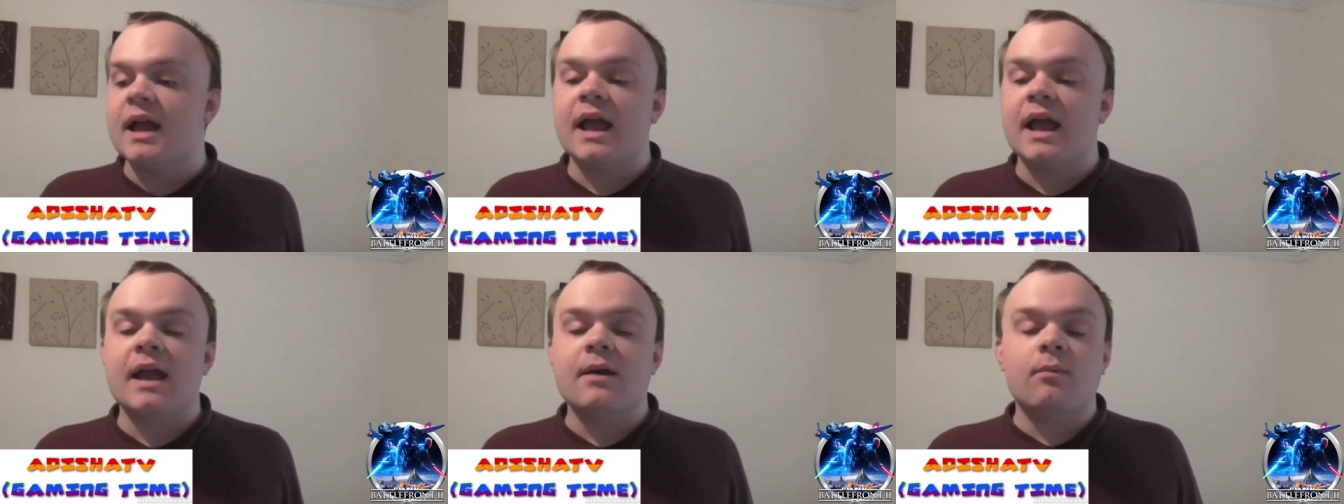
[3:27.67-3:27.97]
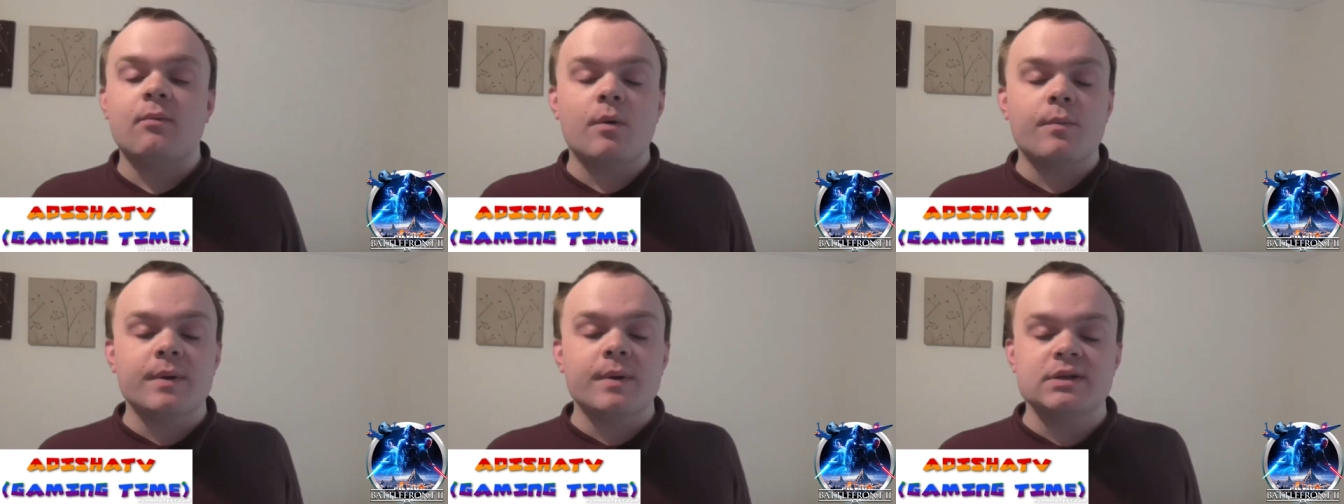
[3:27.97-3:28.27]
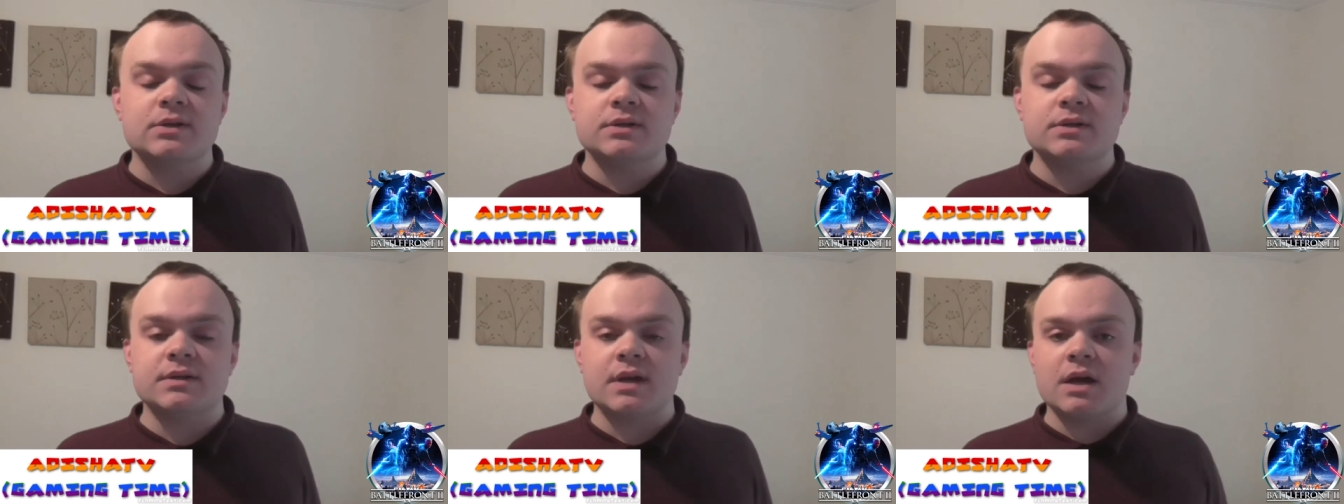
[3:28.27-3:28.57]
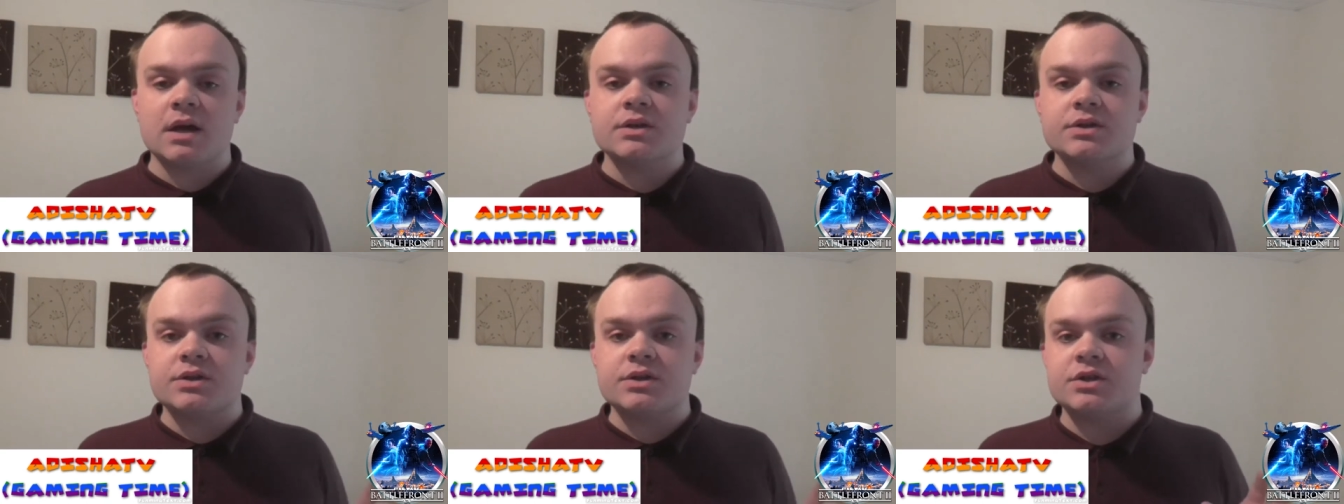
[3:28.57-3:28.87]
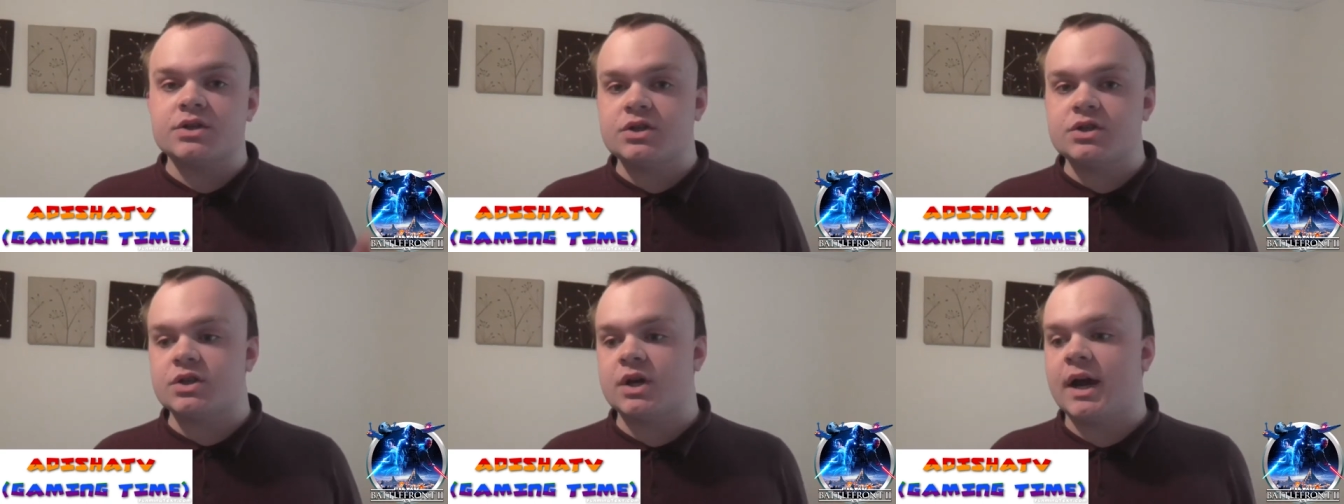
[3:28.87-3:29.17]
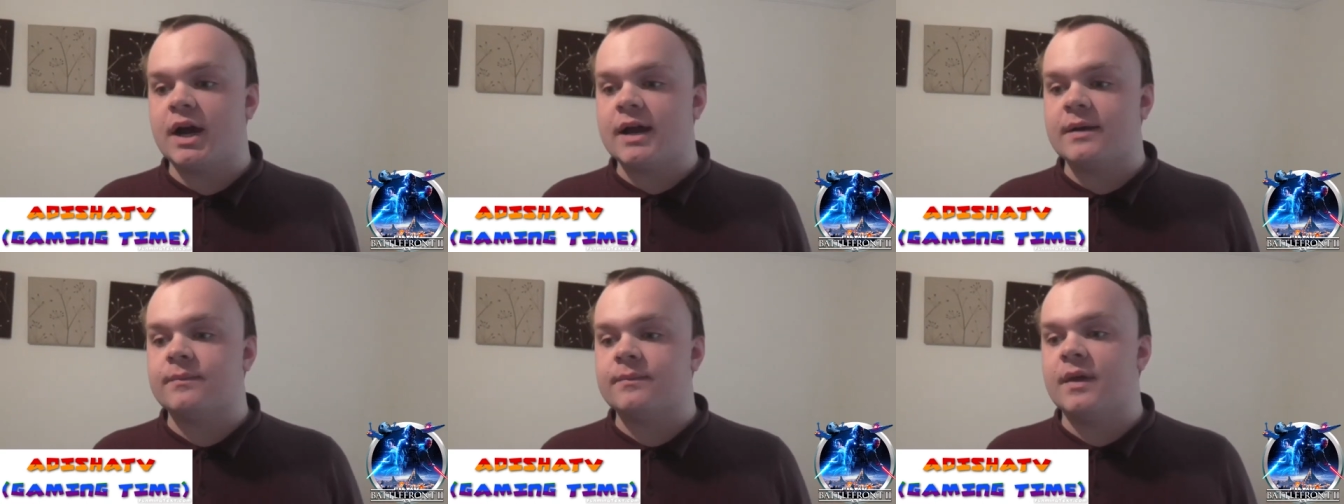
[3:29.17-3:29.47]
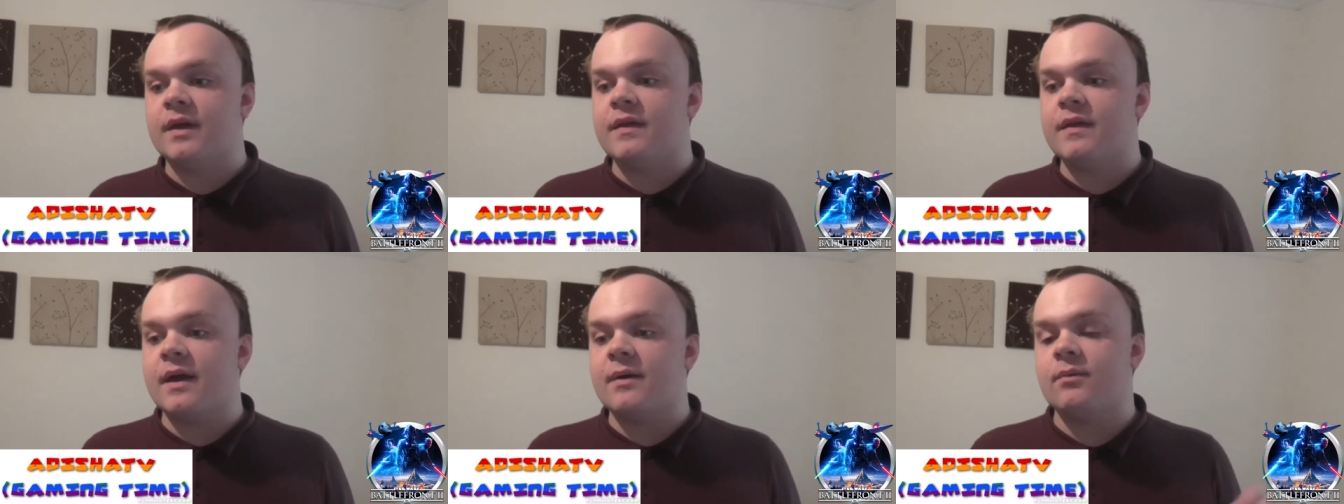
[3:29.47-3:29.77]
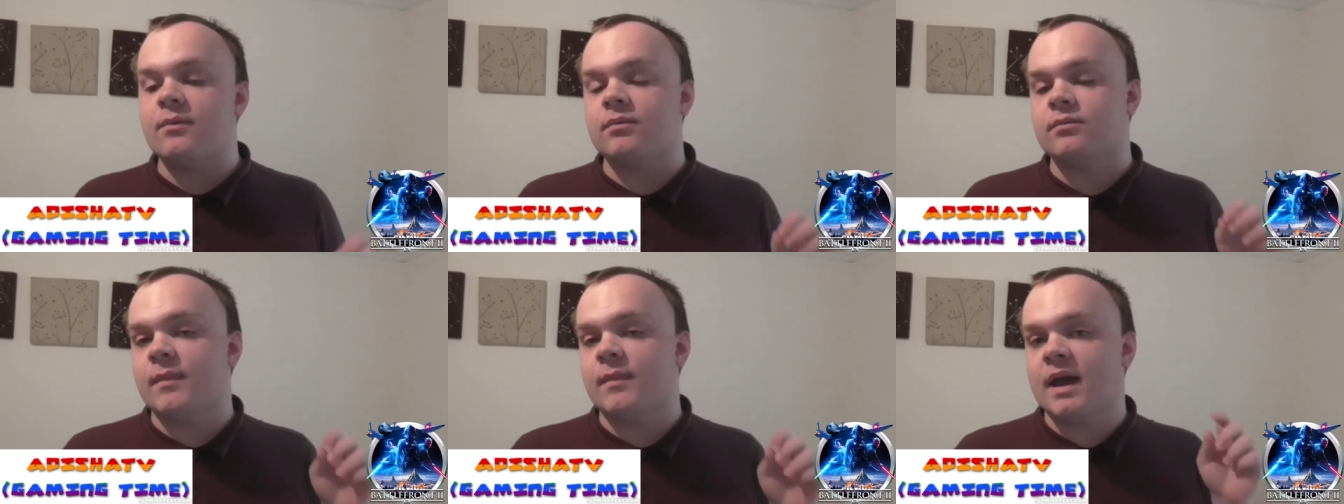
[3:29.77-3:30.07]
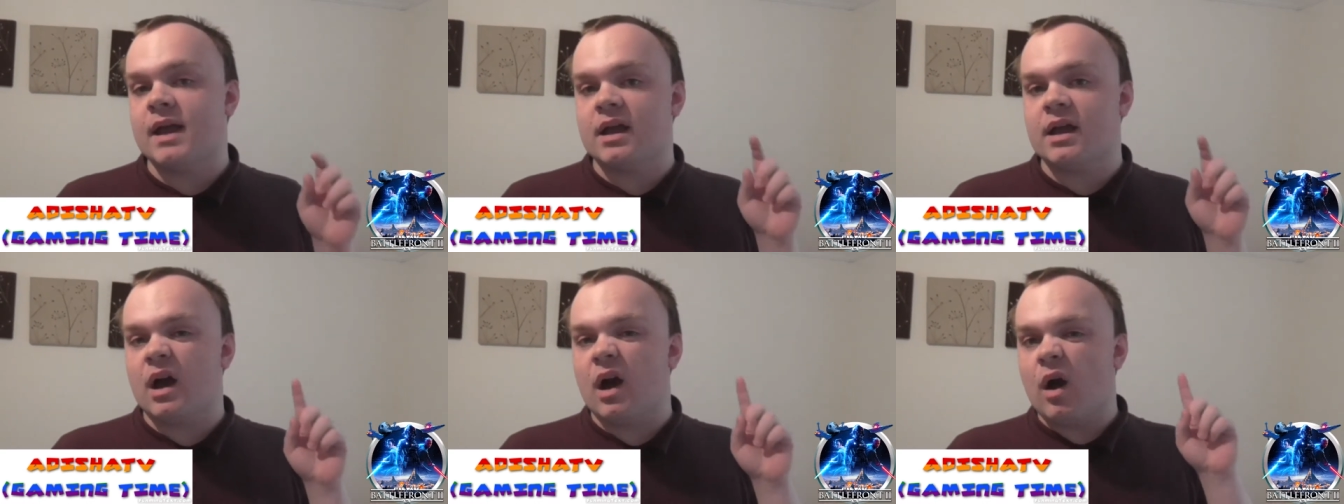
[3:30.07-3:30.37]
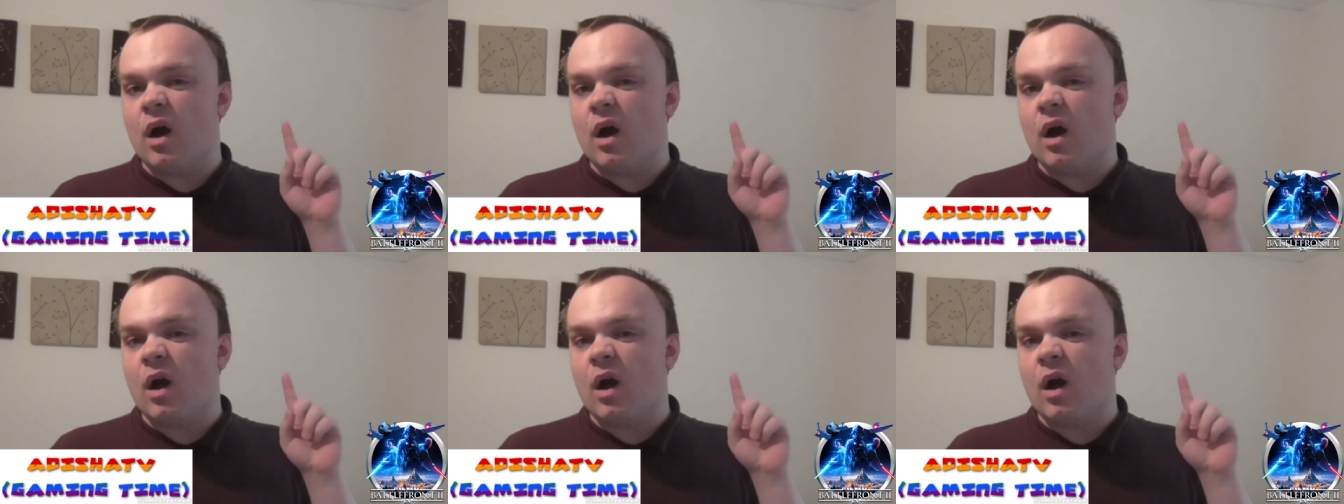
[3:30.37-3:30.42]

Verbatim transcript: it would be such a shame that they would make